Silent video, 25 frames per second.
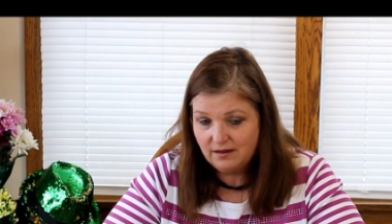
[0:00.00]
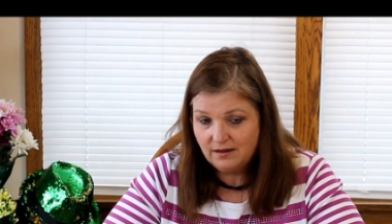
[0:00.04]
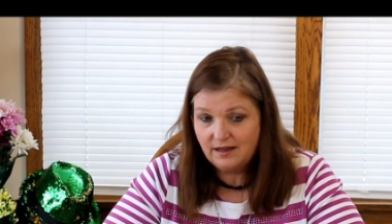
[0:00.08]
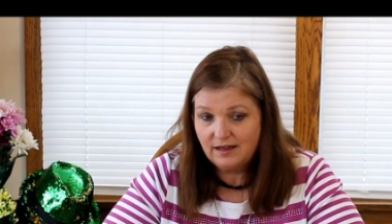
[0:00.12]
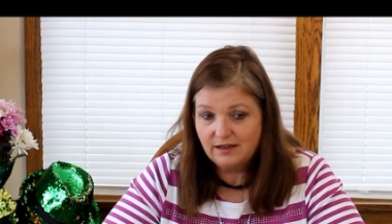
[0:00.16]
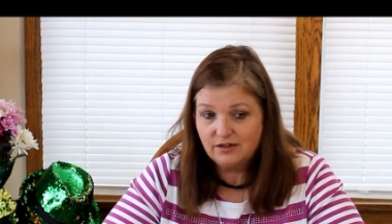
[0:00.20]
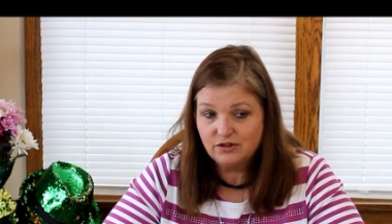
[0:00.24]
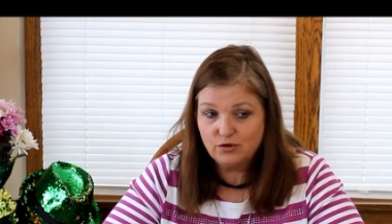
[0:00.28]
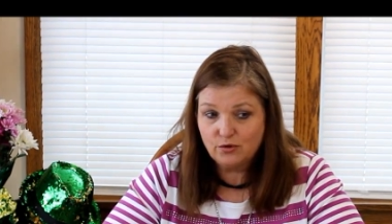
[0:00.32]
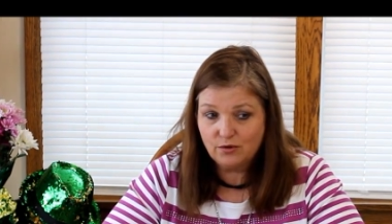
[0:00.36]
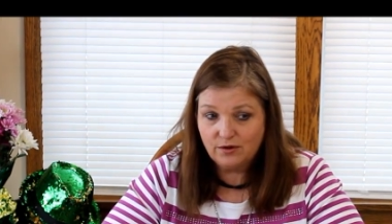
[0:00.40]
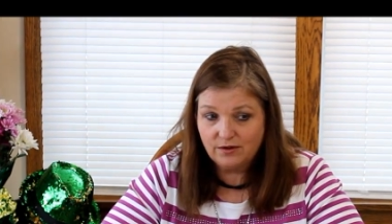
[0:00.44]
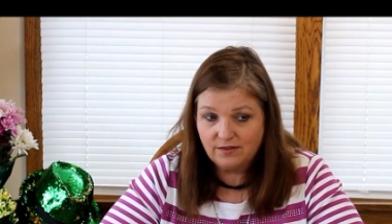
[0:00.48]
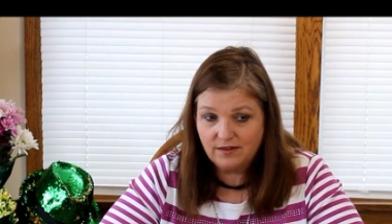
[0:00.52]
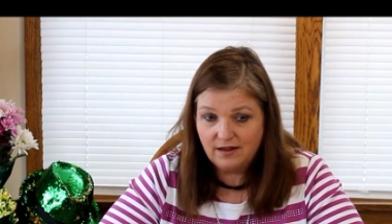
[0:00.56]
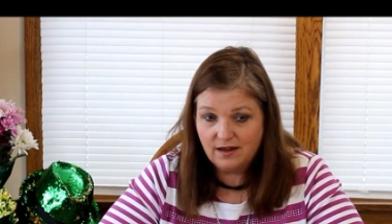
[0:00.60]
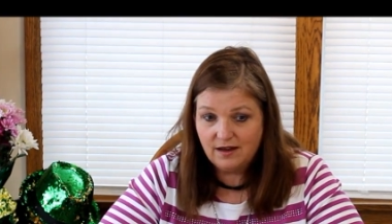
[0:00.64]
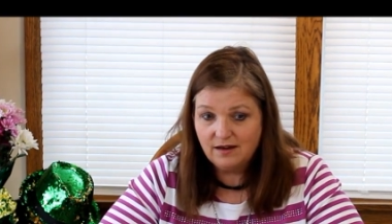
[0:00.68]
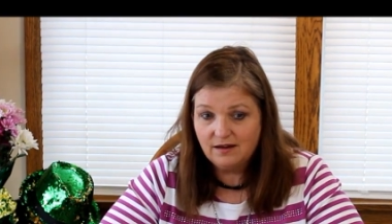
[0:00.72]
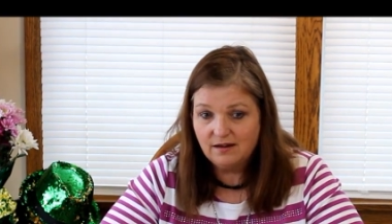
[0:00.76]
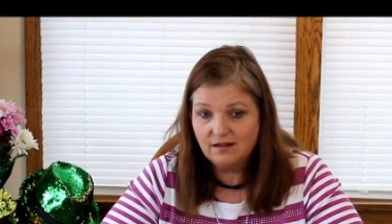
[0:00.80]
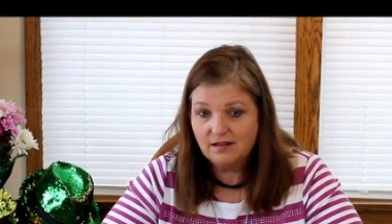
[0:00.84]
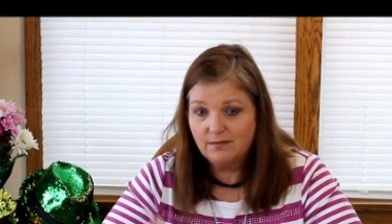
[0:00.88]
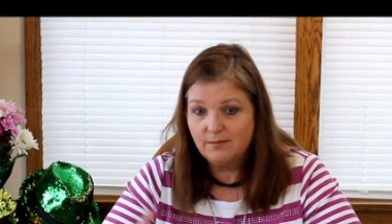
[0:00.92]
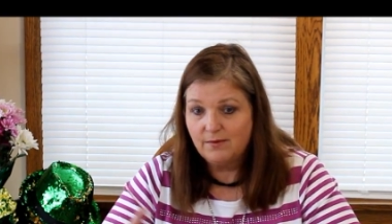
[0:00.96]
like toward the
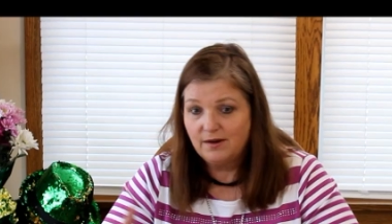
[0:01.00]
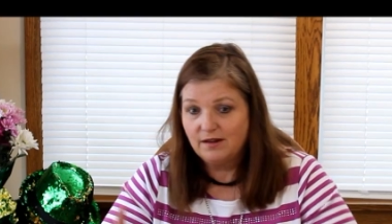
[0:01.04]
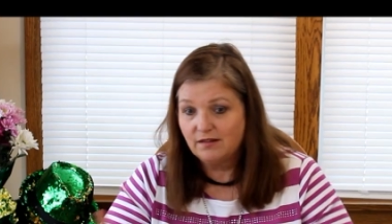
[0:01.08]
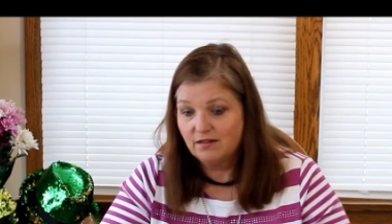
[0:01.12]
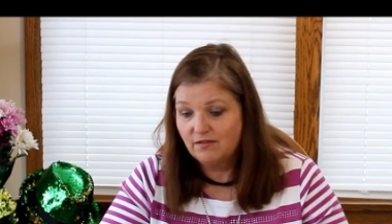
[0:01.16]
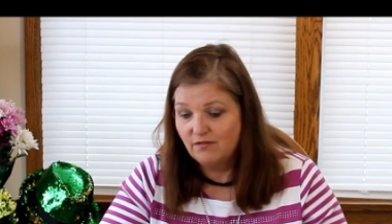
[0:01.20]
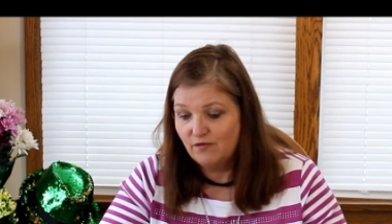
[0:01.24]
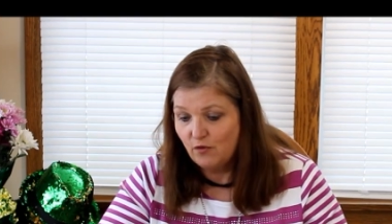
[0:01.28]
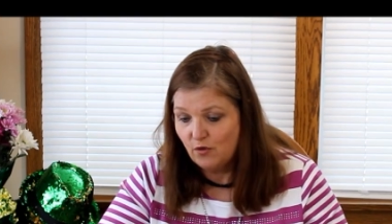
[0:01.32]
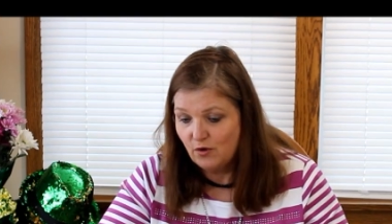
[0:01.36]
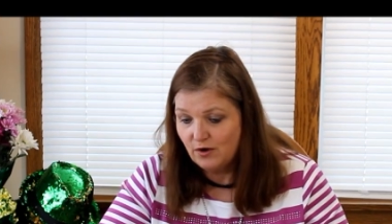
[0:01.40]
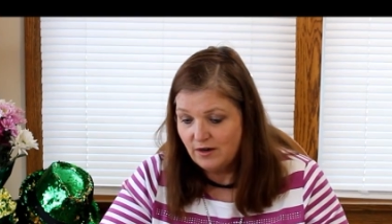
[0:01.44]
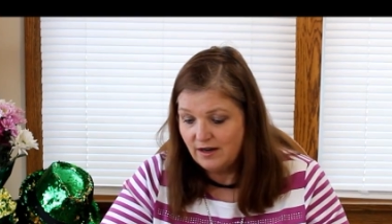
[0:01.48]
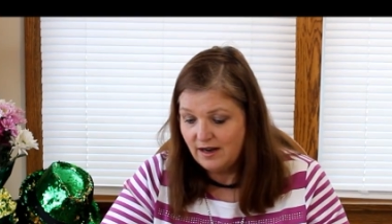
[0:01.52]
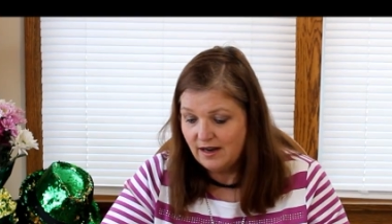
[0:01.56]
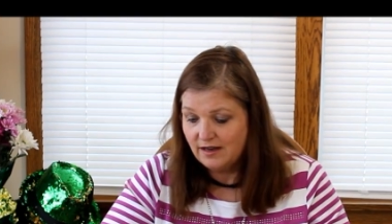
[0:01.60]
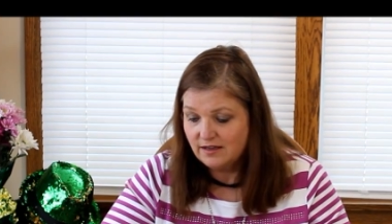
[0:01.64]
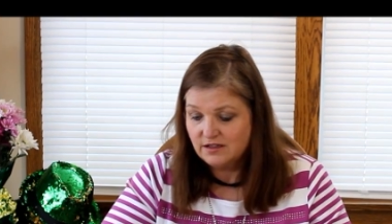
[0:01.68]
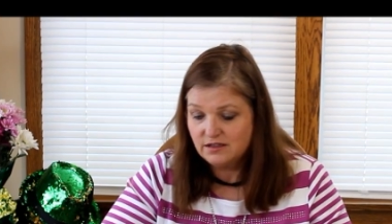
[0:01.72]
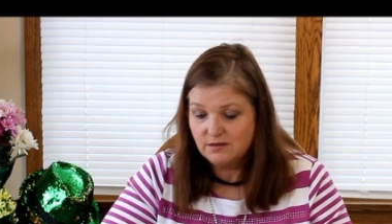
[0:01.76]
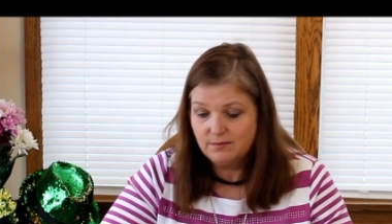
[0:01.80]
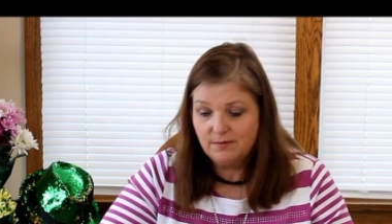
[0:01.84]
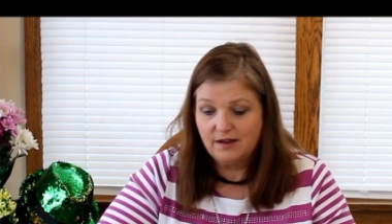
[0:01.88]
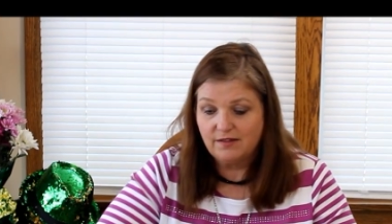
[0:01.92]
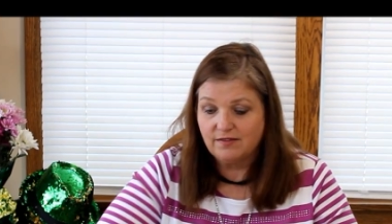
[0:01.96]
end of the month for
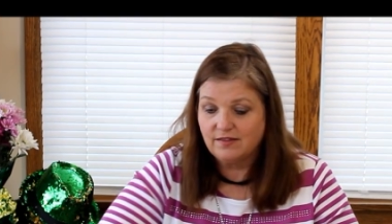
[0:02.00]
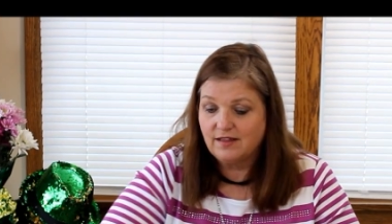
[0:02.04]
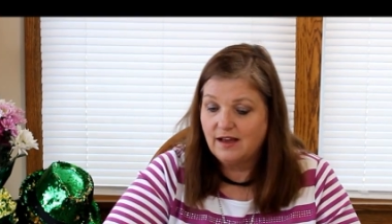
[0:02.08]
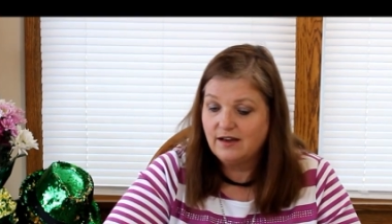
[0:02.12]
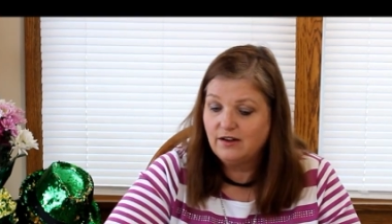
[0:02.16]
next month.